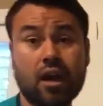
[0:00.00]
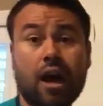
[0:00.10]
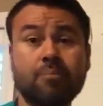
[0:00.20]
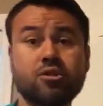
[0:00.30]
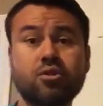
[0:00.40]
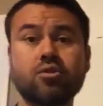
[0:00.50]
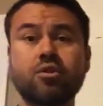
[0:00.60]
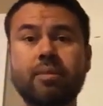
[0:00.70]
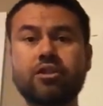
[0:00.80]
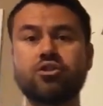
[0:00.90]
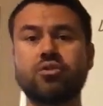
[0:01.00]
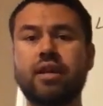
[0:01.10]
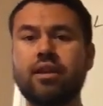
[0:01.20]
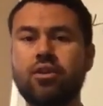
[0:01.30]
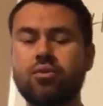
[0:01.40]
optional, so make sure
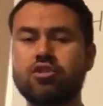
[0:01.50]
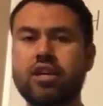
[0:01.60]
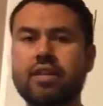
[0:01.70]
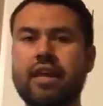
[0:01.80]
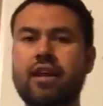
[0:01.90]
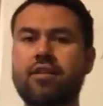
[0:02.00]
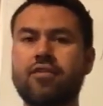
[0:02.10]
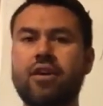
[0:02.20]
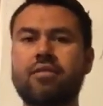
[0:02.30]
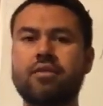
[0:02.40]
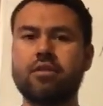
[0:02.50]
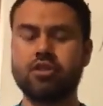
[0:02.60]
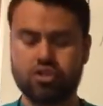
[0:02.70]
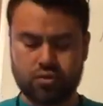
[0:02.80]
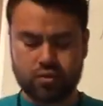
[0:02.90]
that you check that out if you're having
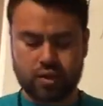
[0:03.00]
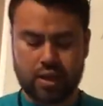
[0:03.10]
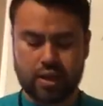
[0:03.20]
issues.